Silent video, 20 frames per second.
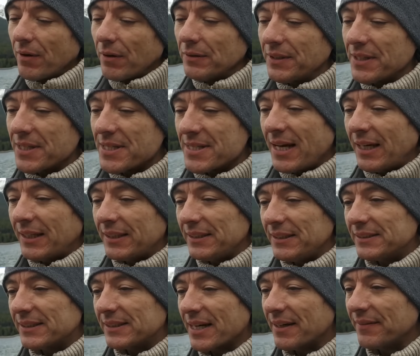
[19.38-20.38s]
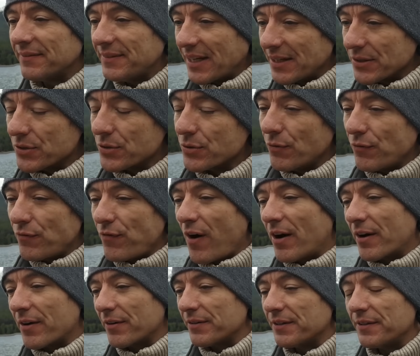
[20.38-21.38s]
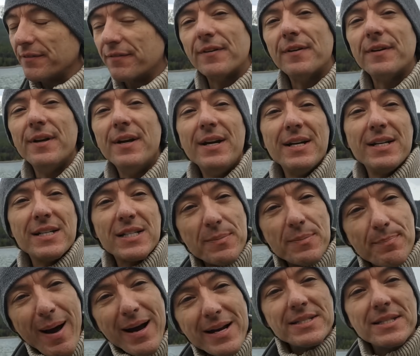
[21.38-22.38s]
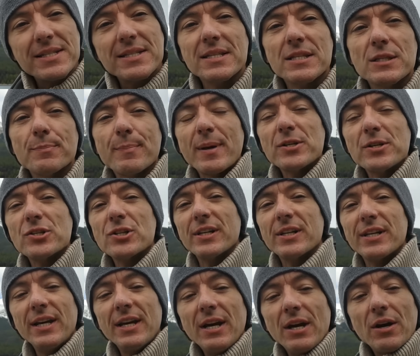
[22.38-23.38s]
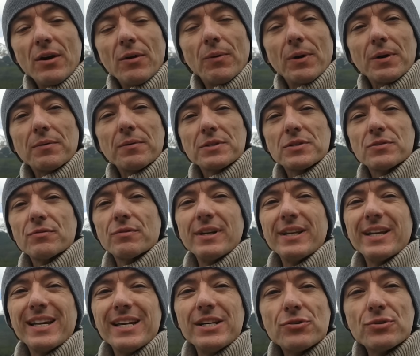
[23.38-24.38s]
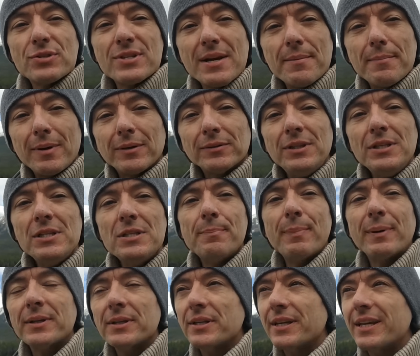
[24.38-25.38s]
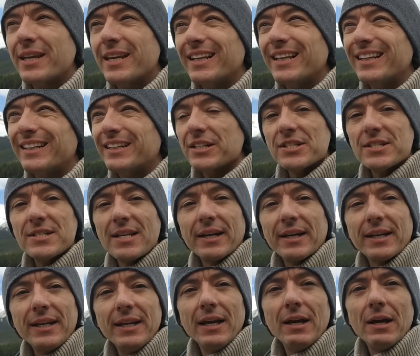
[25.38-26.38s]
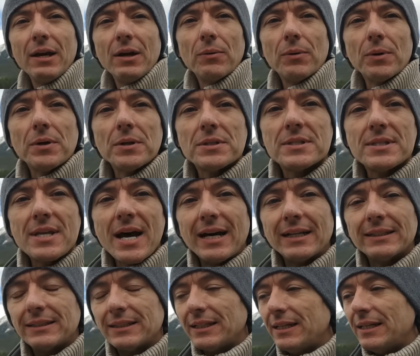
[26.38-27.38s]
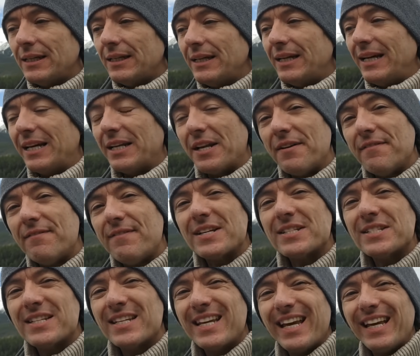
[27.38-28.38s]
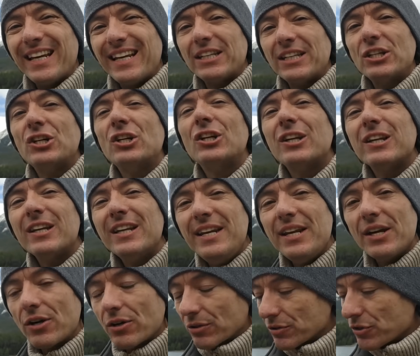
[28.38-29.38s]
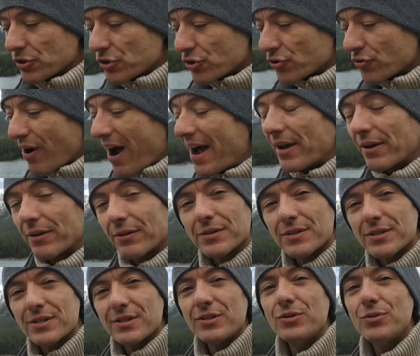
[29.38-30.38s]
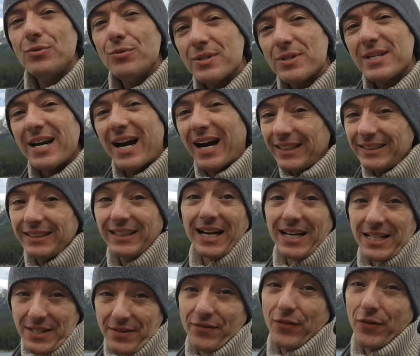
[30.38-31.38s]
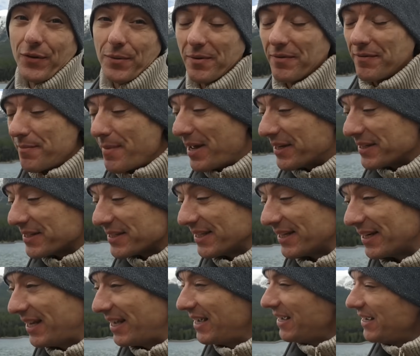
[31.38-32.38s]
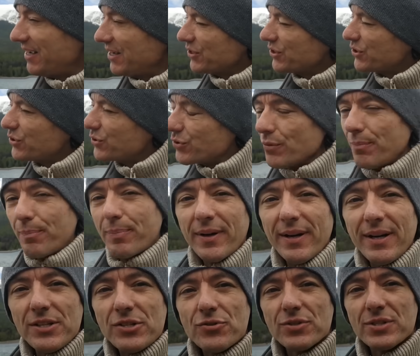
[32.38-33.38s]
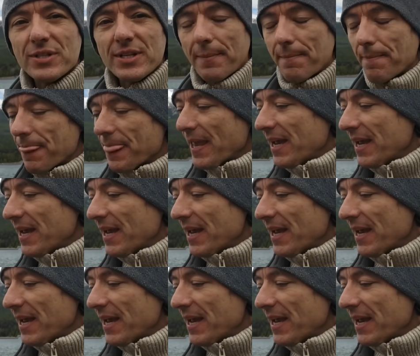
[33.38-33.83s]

all the studies that I've done so far on different spices, especially what was really interesting about this particular study was that it investigated clinical trials using honey as a form of medicine. Super interesting.